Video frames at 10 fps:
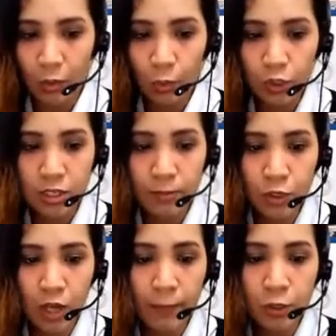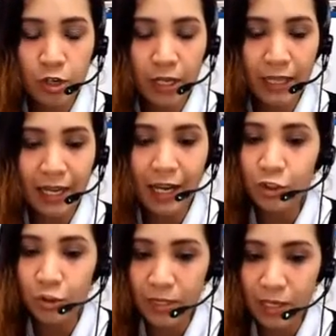Which is the most common drink in that
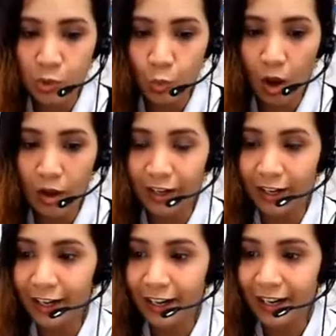country besides water?